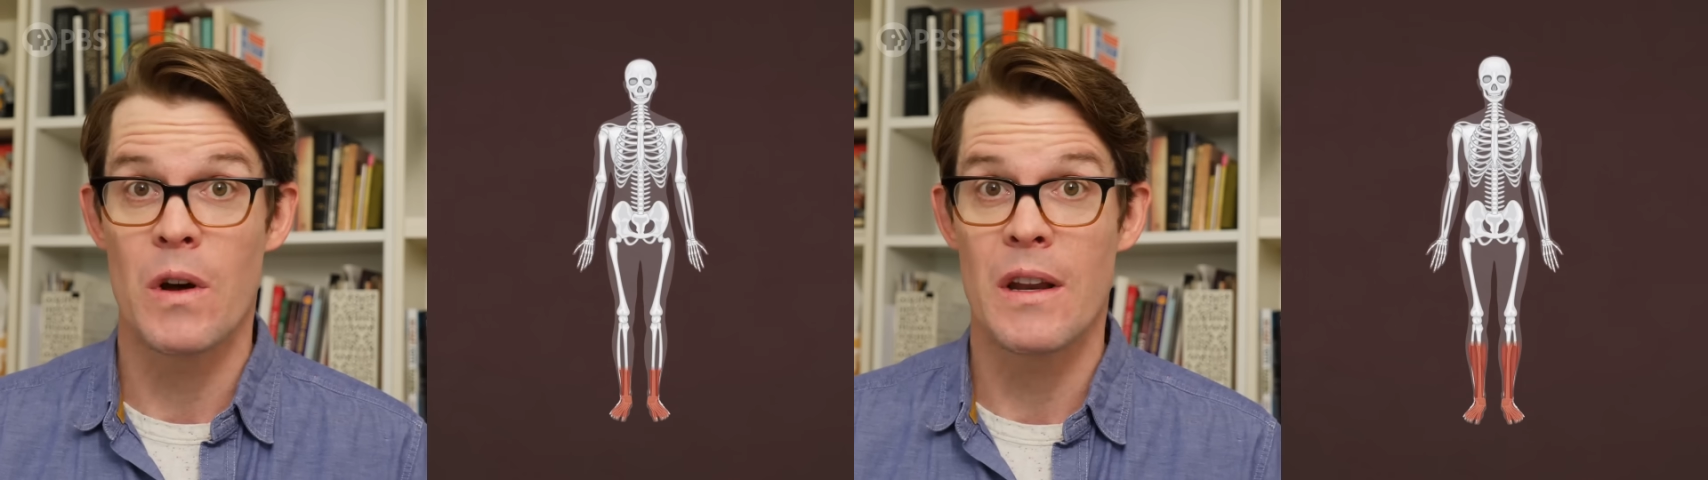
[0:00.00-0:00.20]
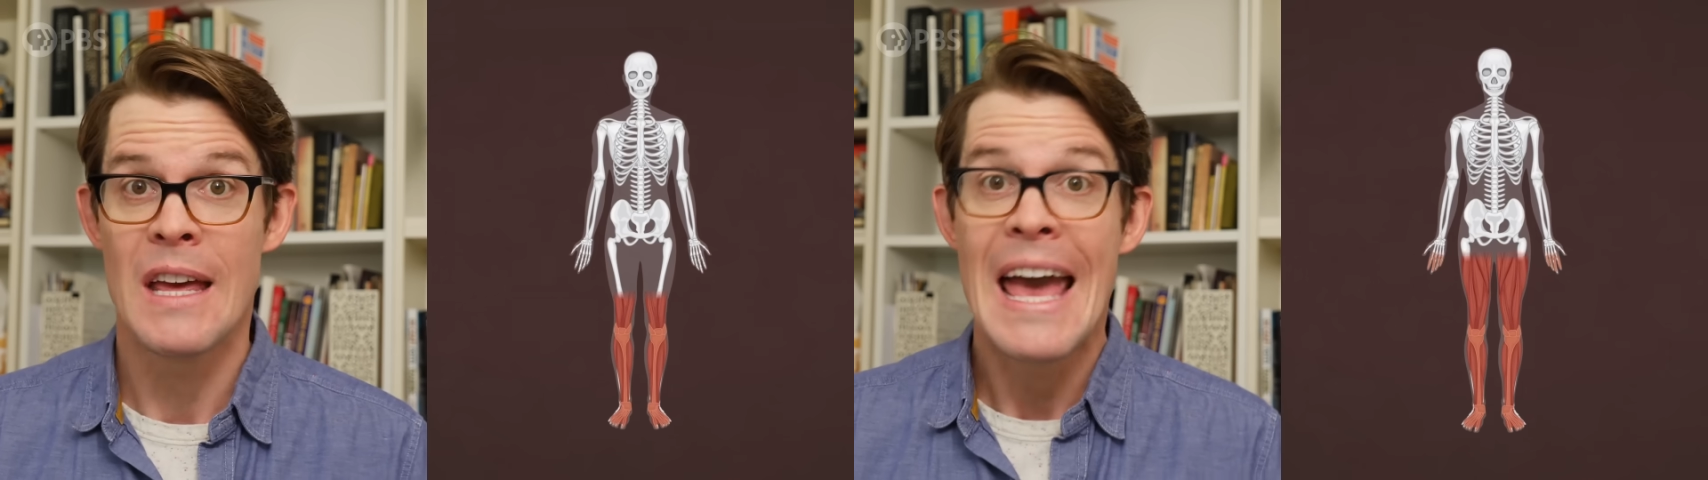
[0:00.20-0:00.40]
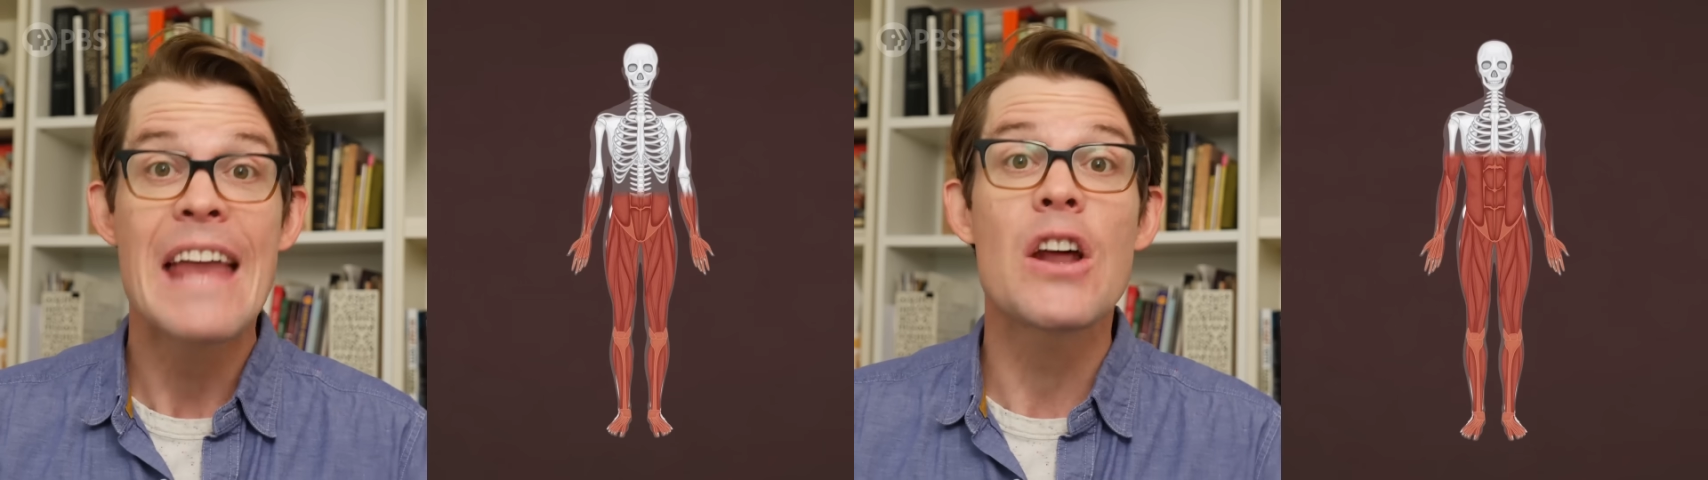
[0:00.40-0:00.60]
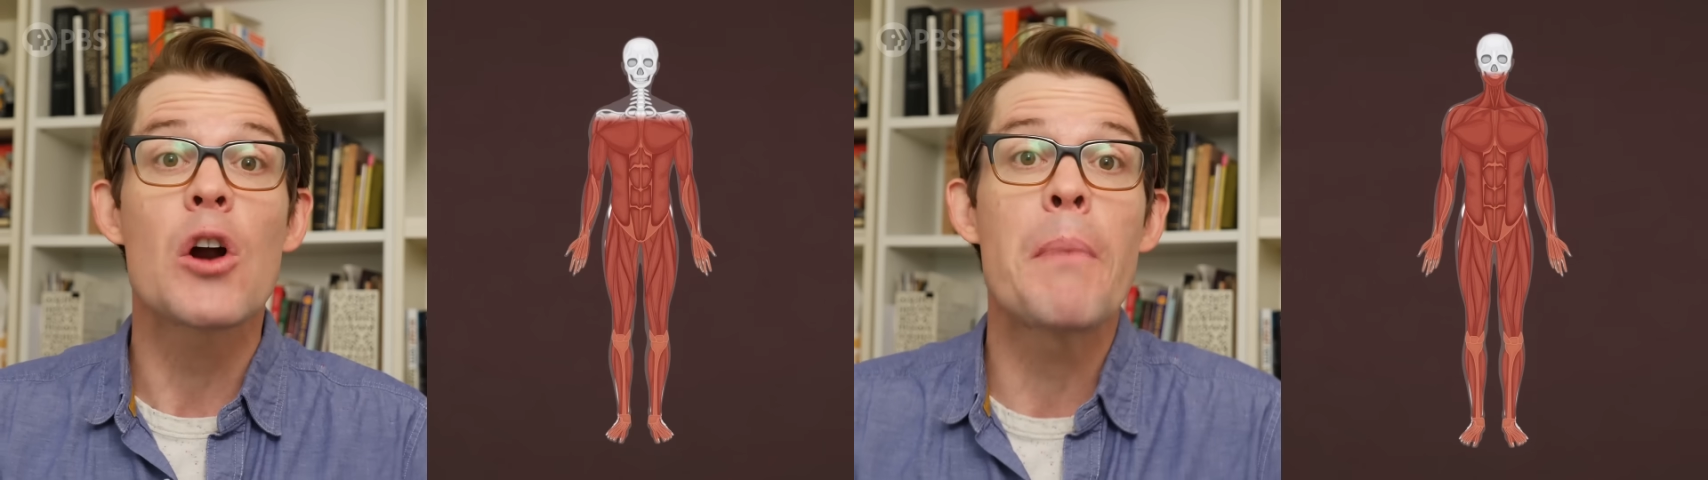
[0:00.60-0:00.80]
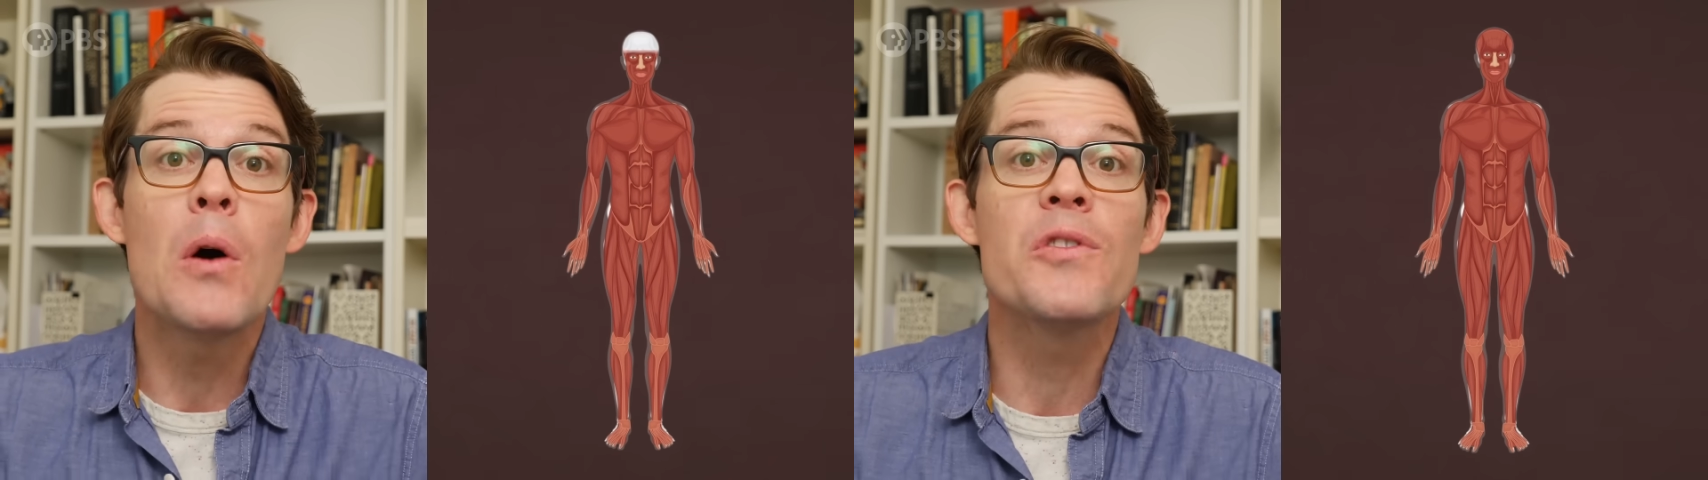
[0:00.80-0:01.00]
would, and
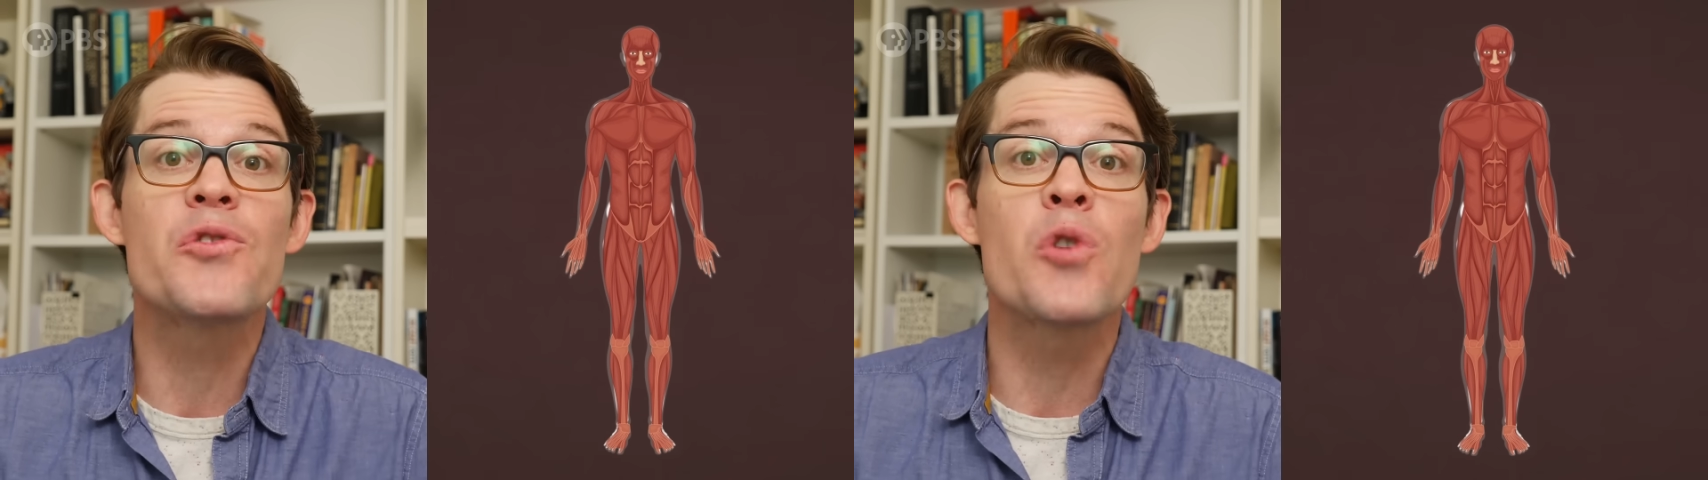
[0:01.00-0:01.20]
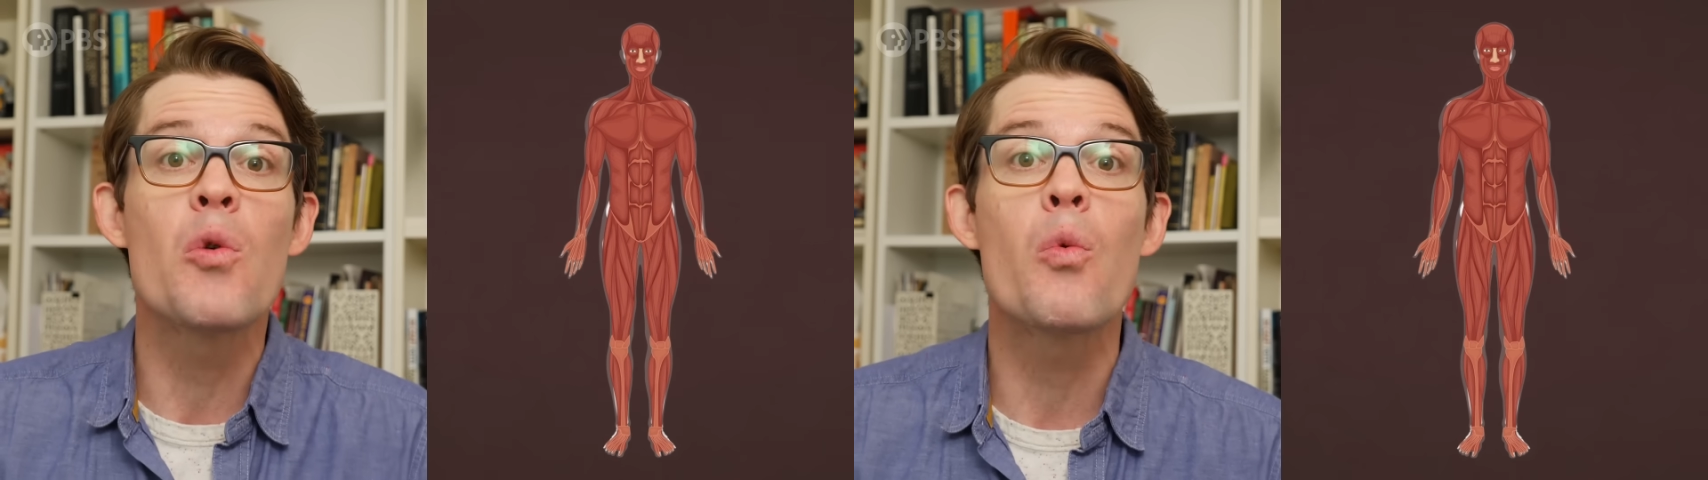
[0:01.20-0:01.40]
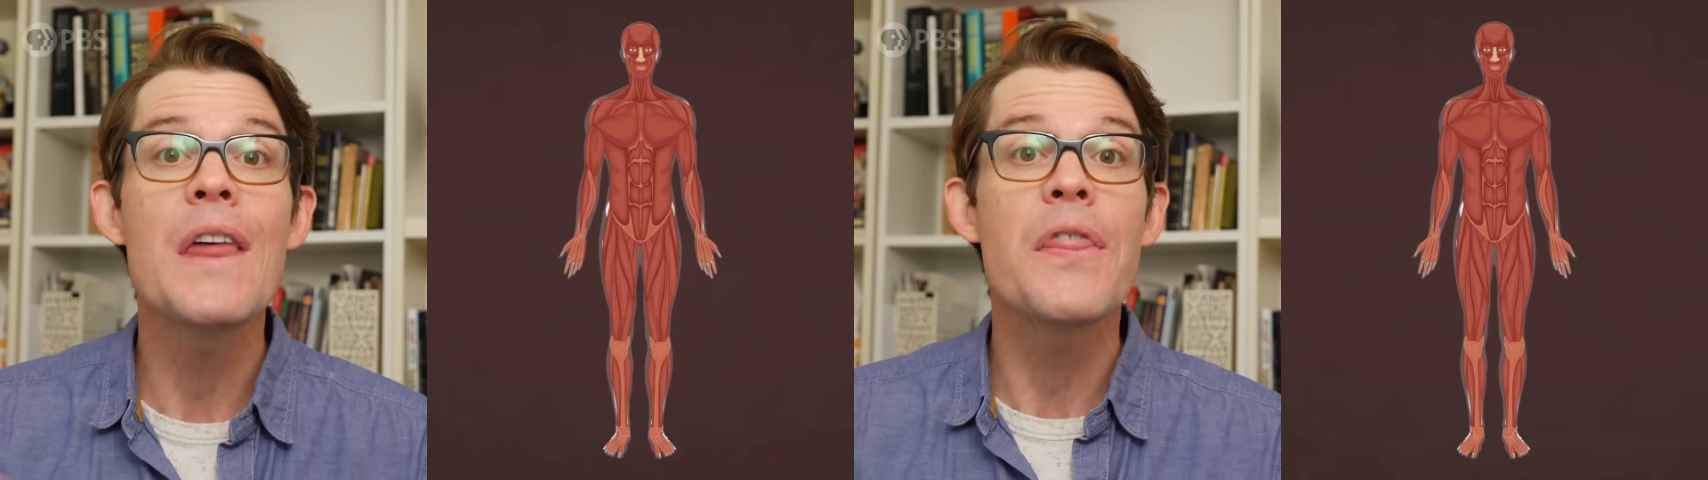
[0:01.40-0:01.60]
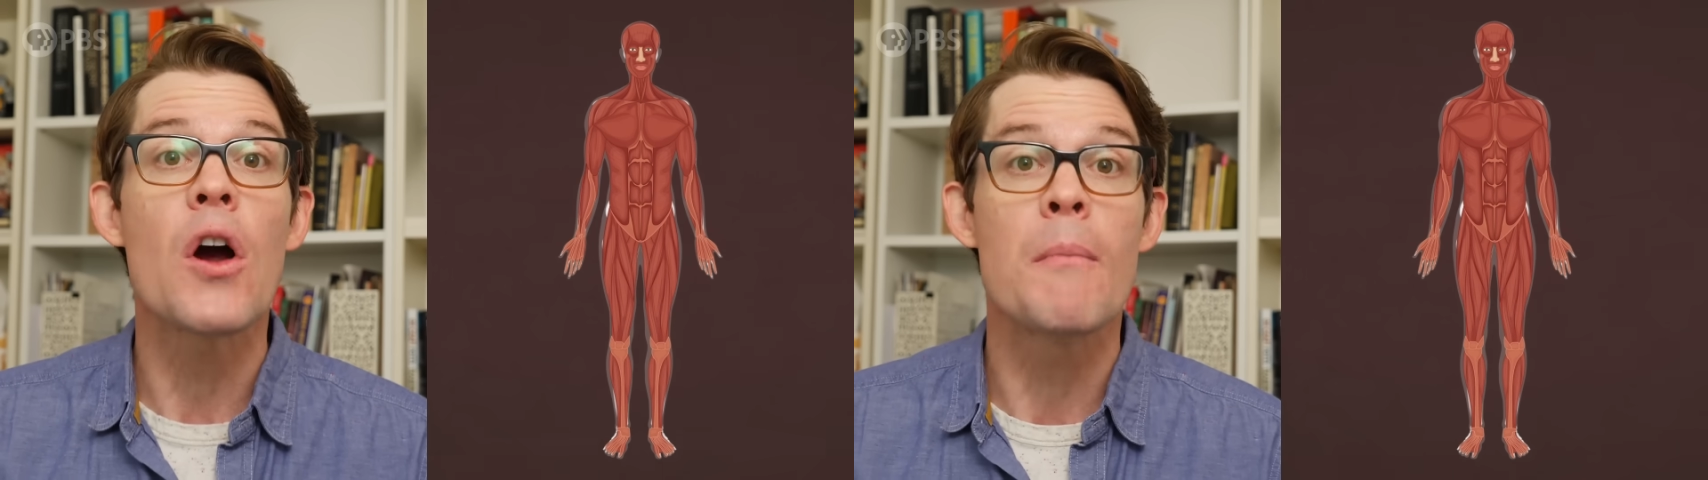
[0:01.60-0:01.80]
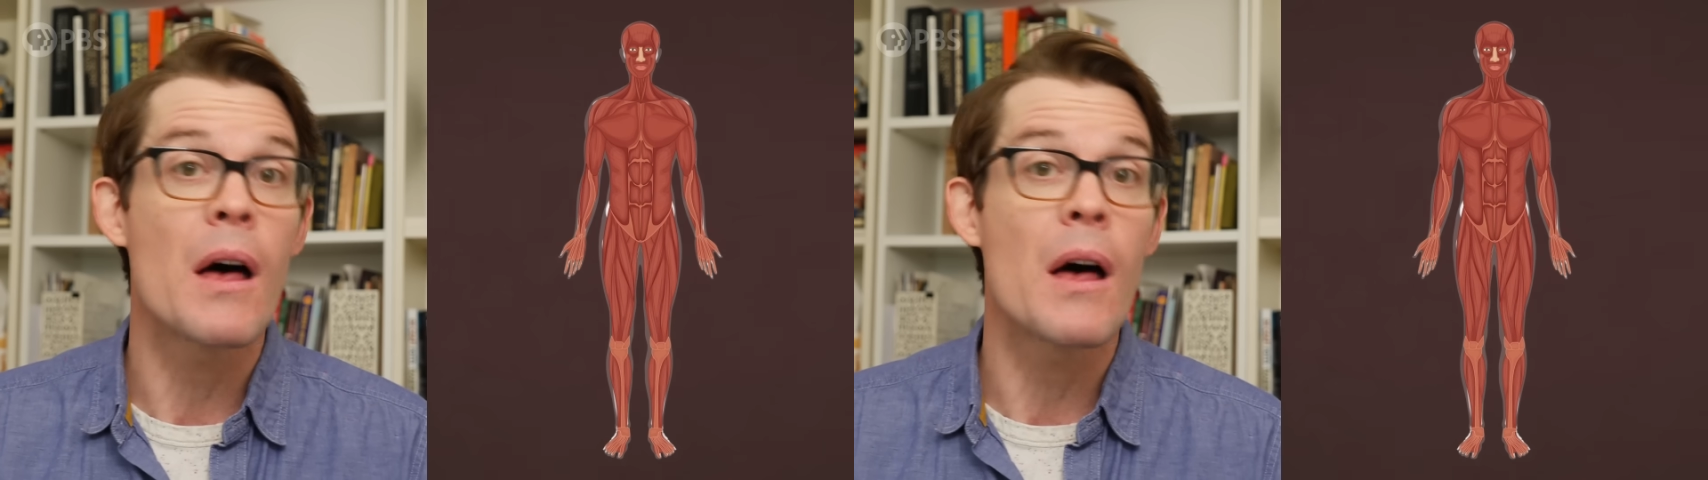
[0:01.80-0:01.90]
our bones grow with our